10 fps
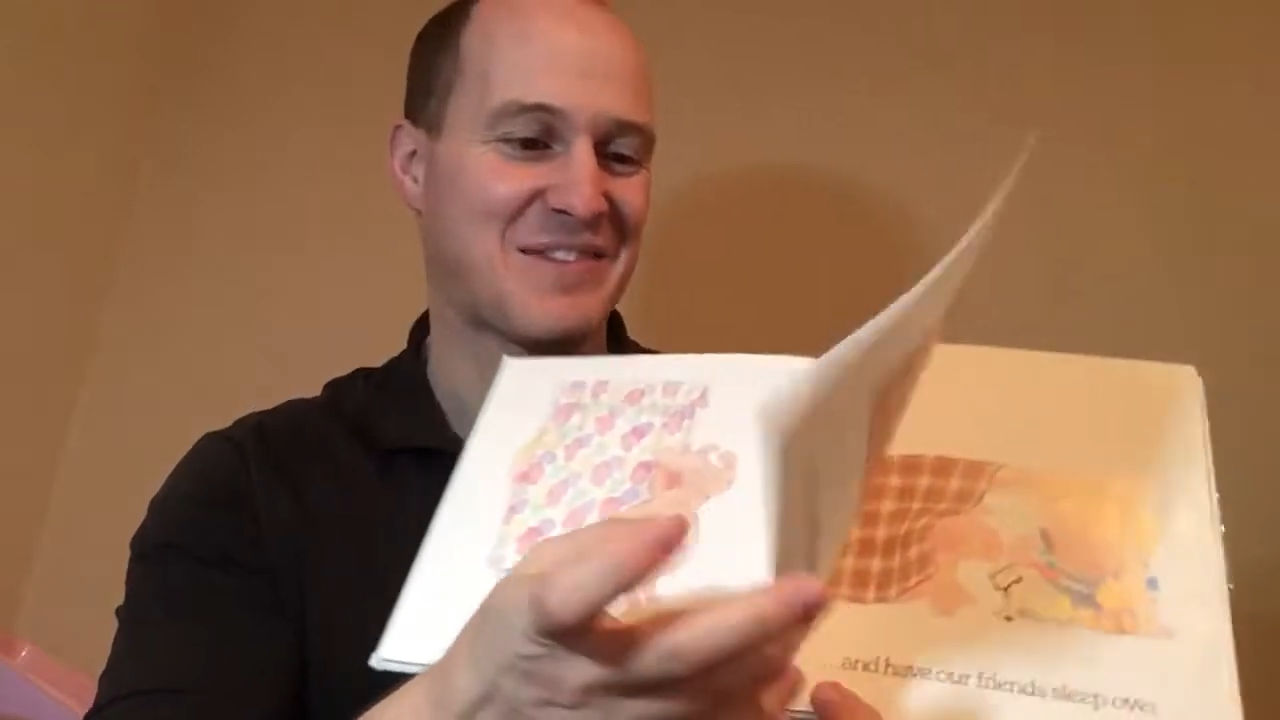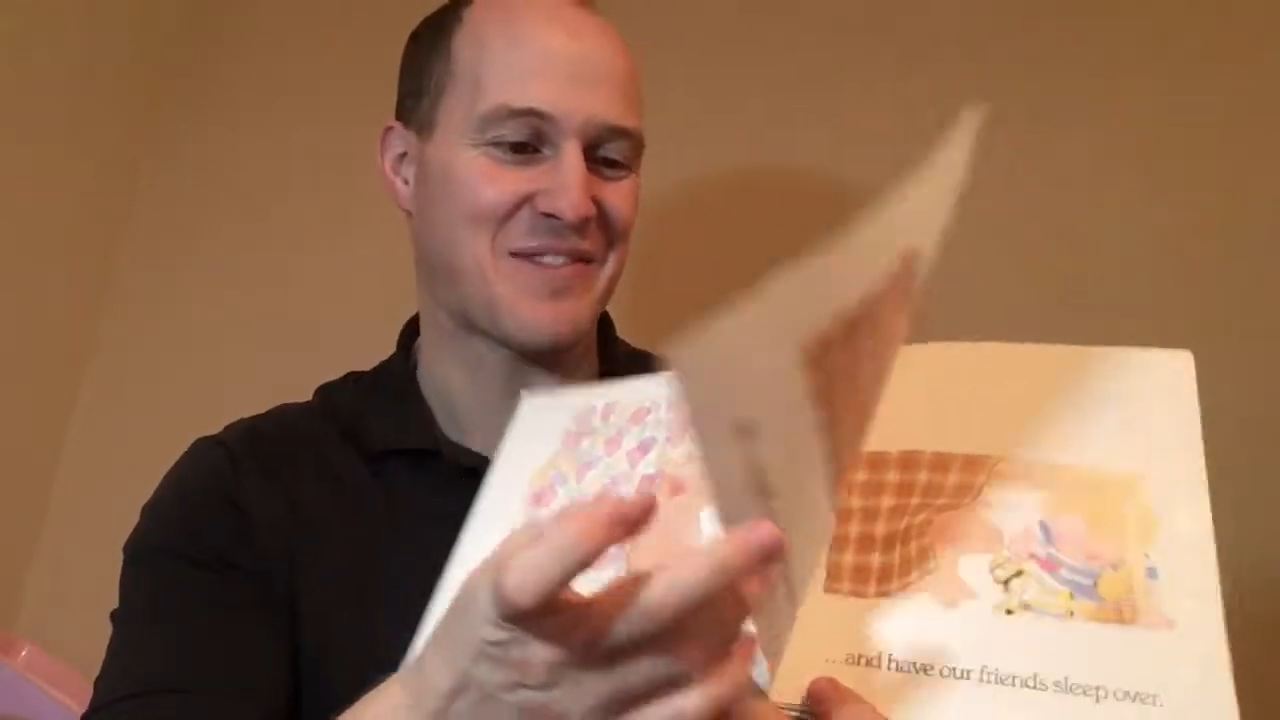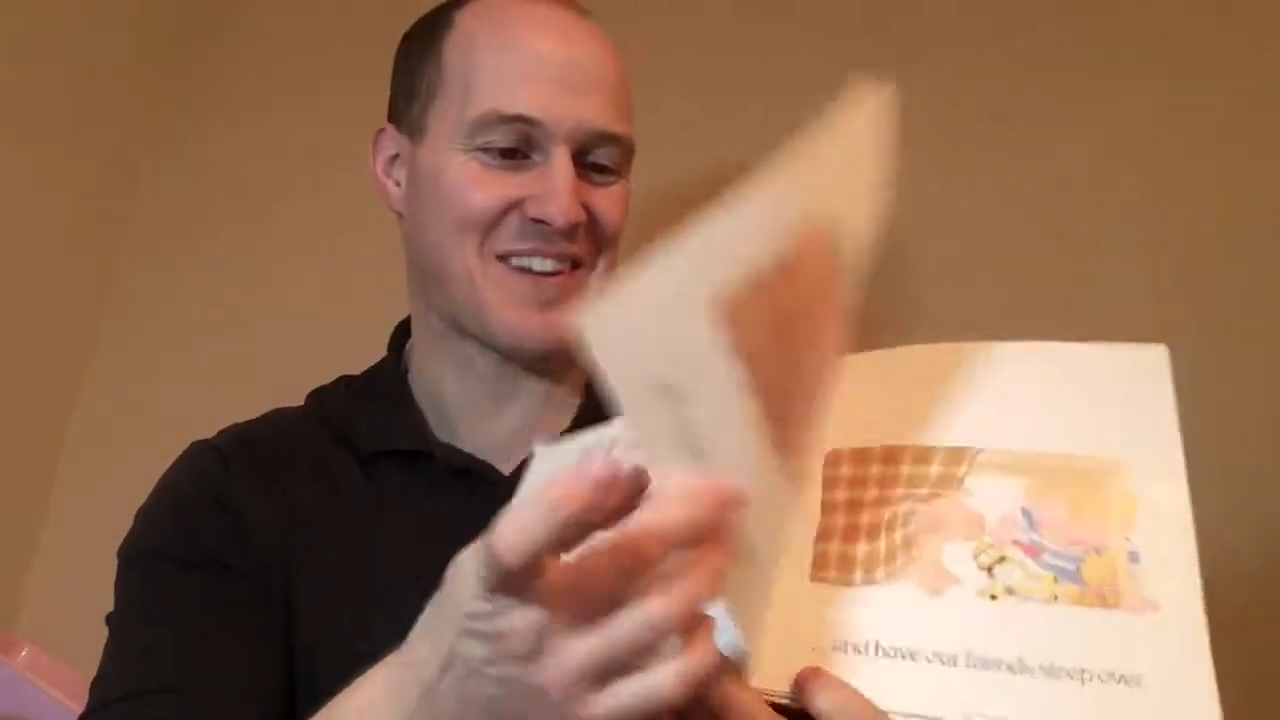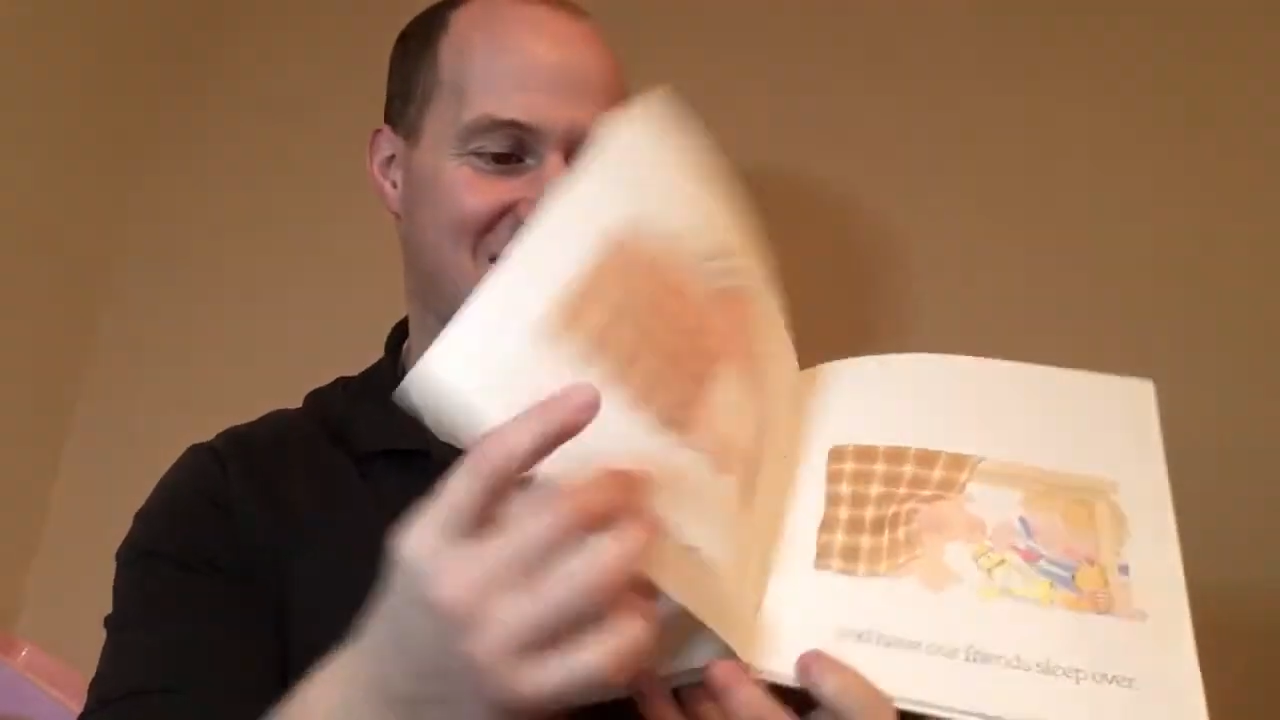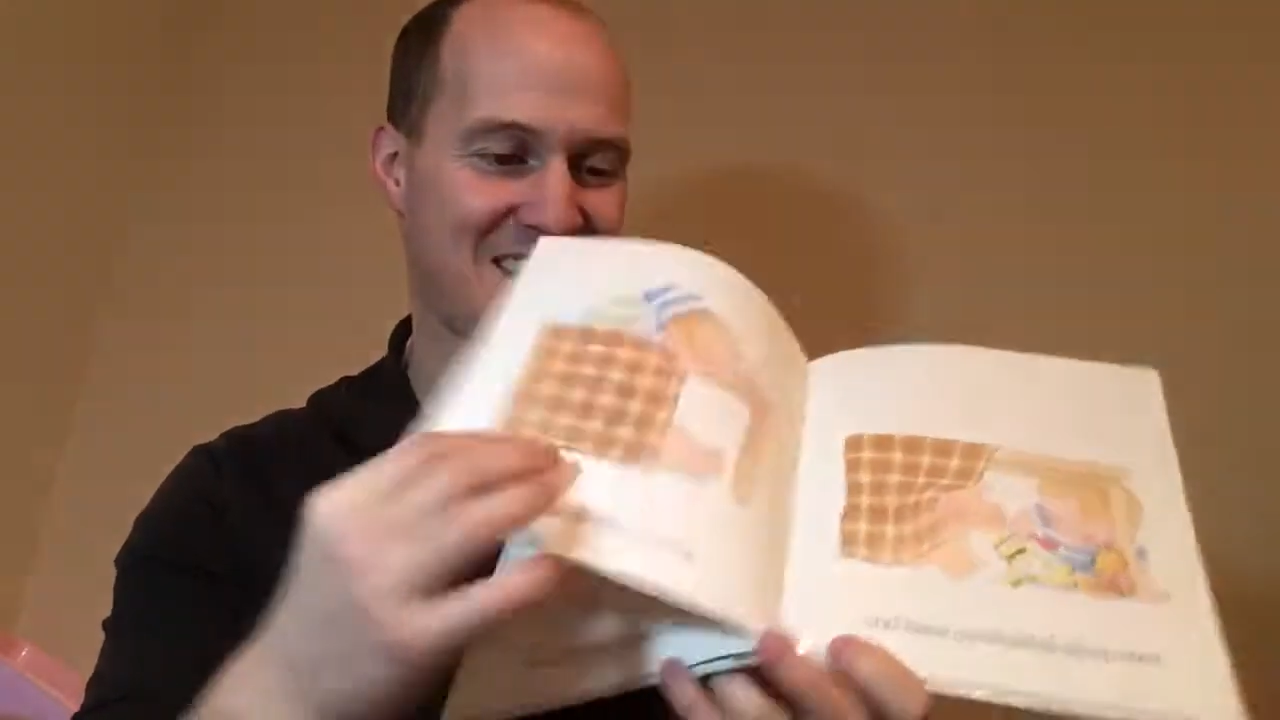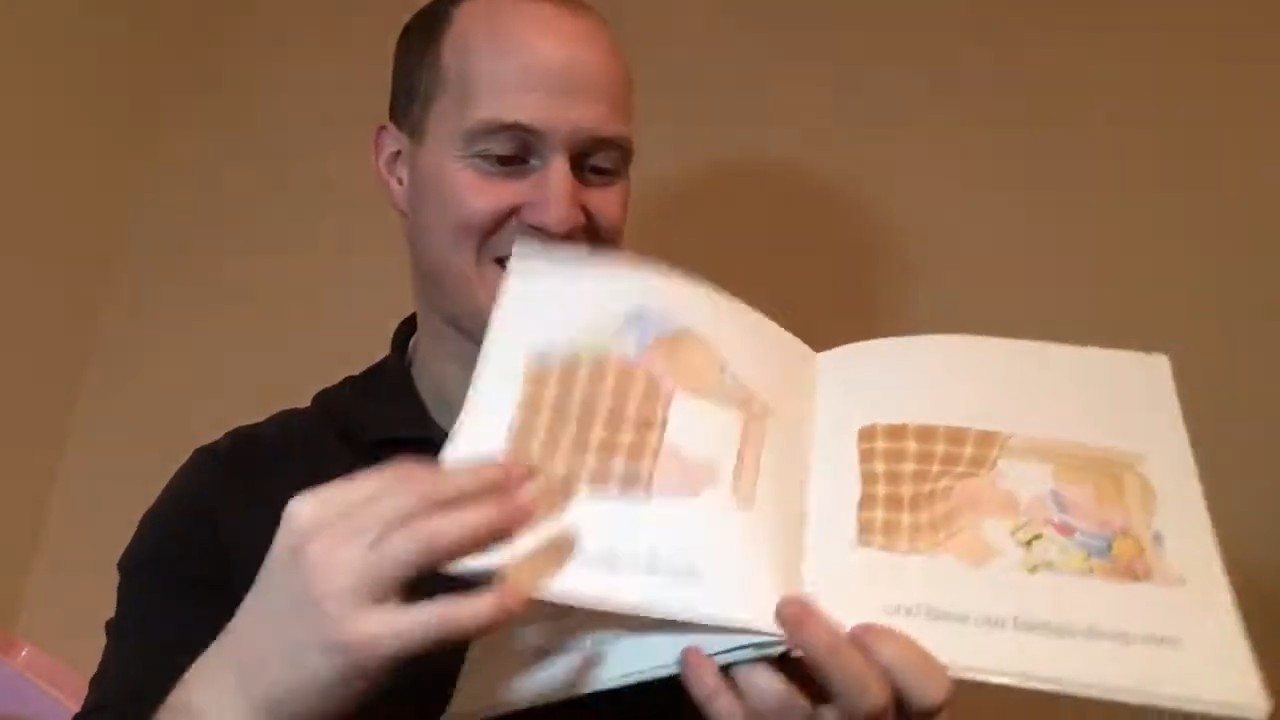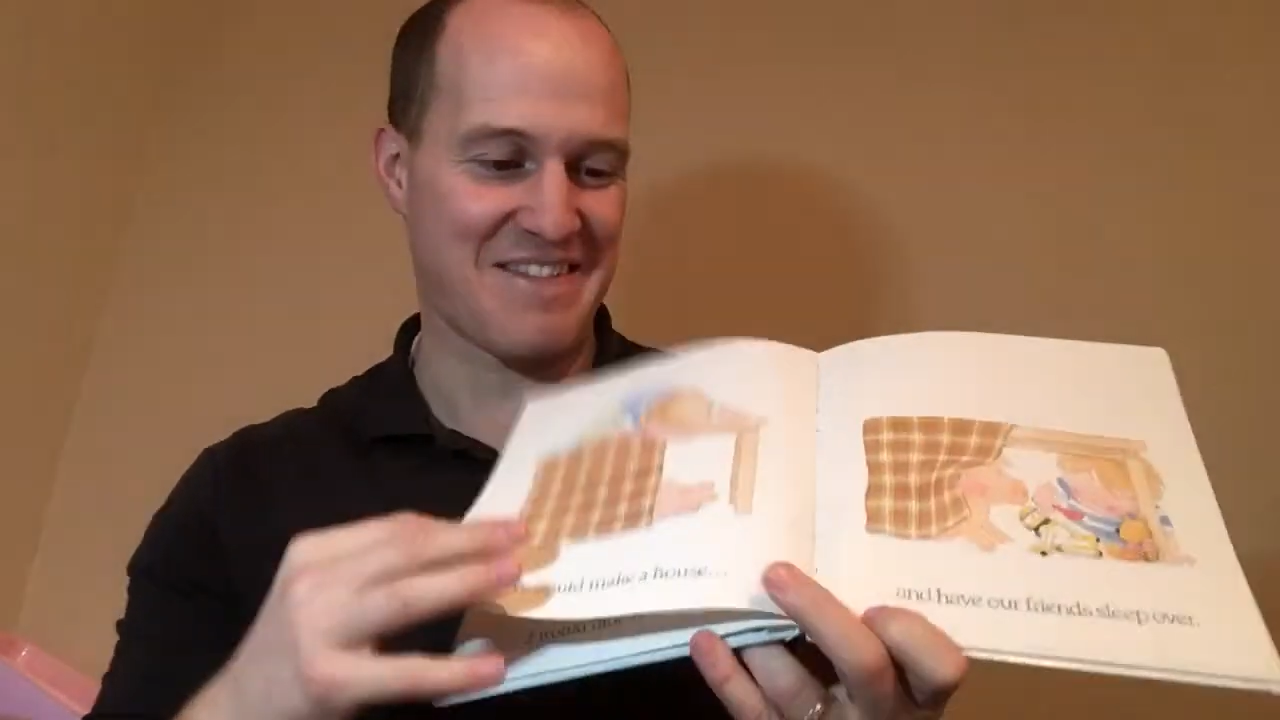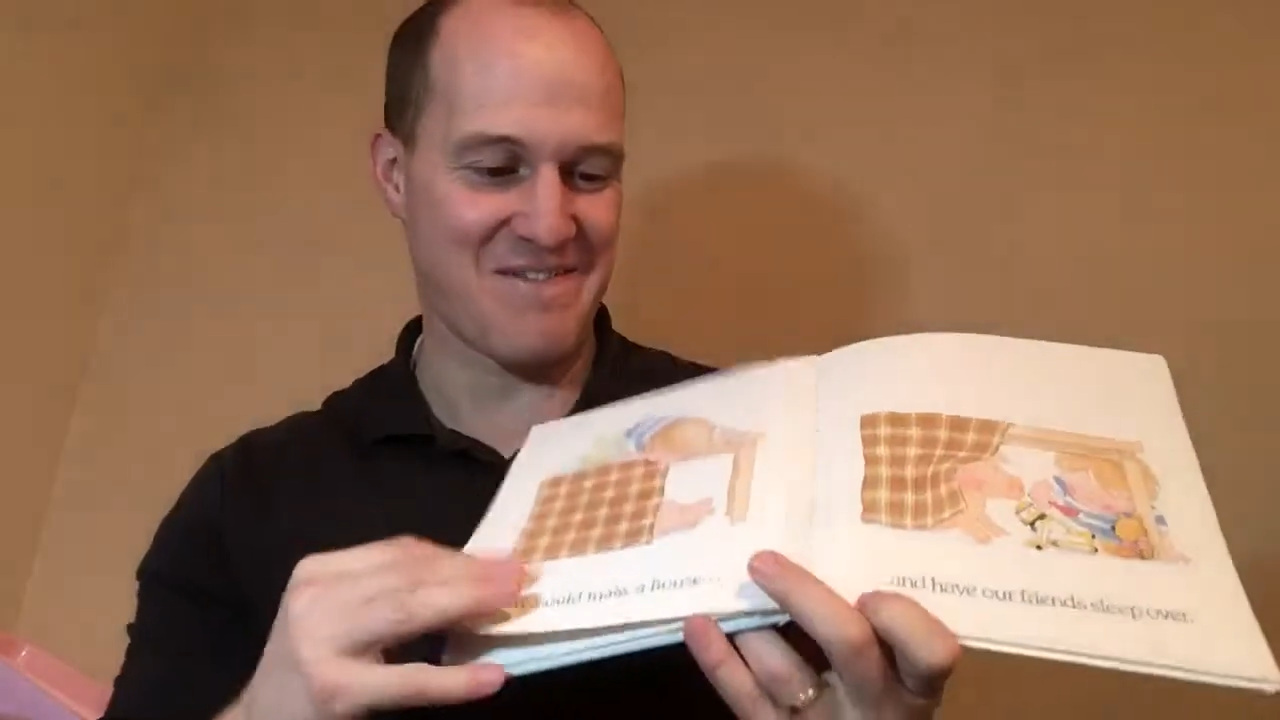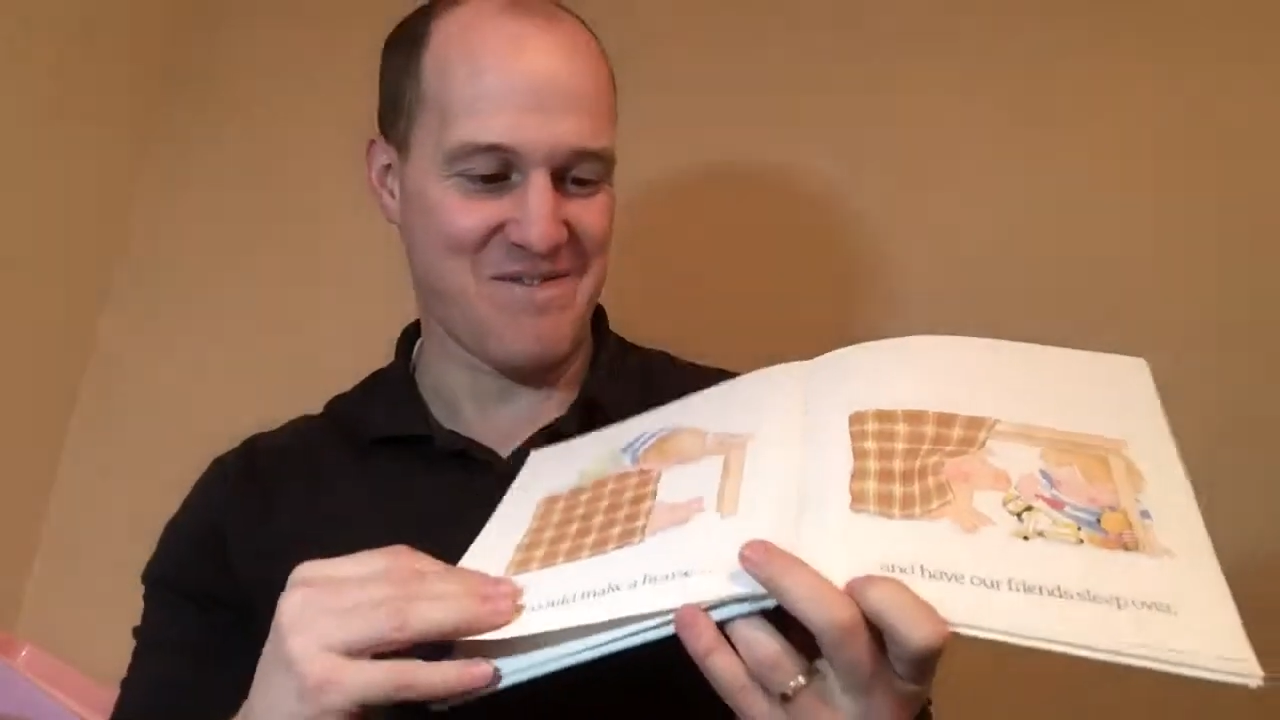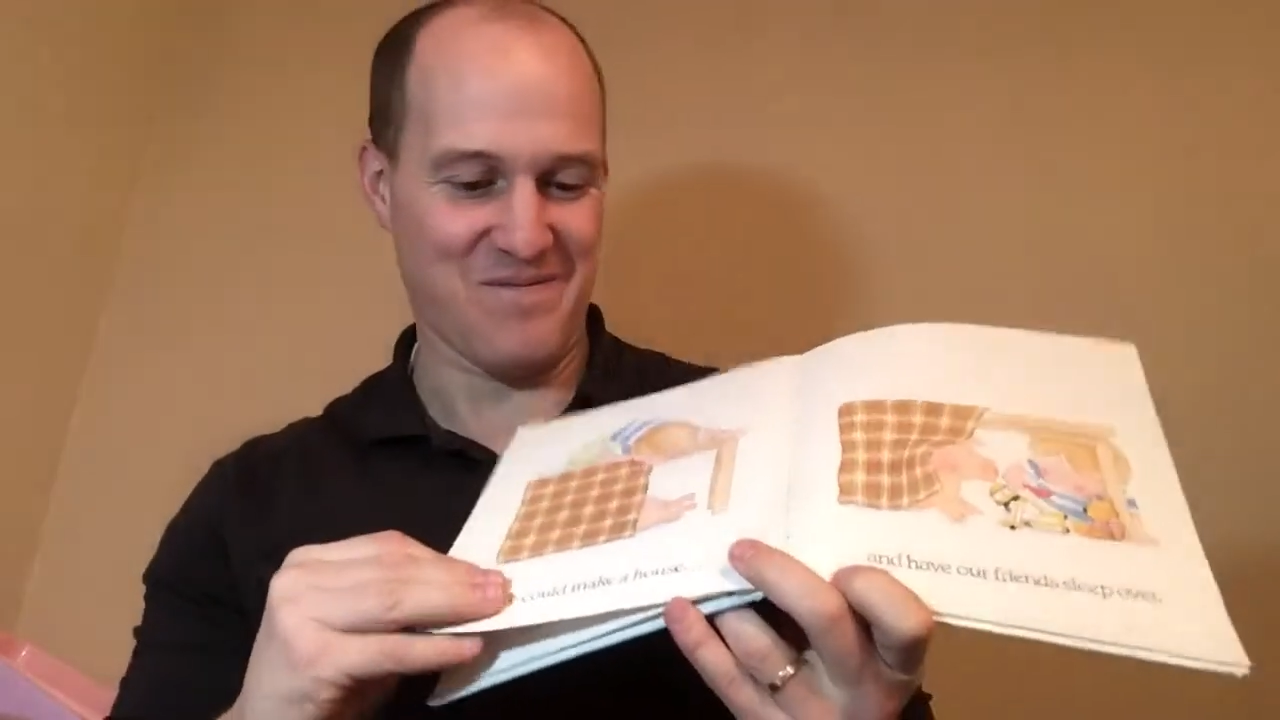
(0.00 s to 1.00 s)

fun.